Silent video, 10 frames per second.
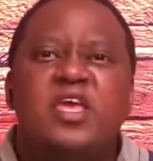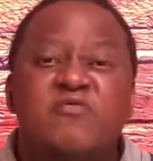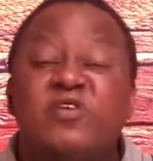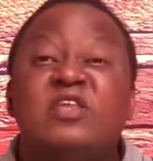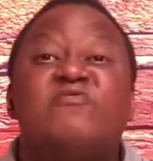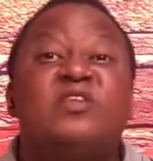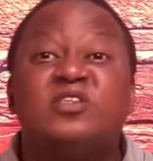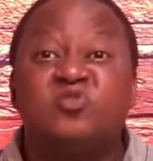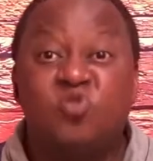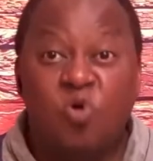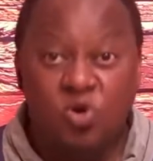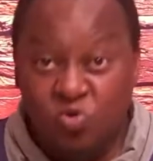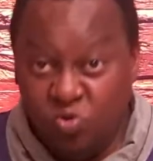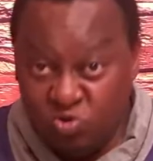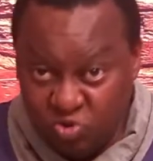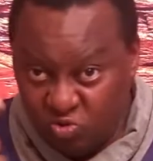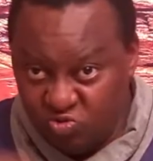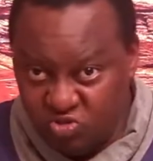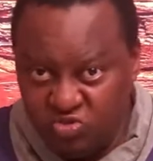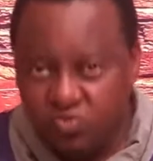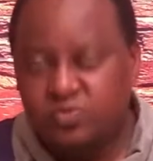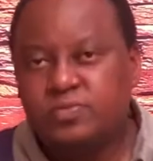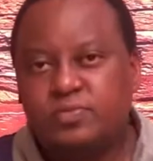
Even if it is God who told you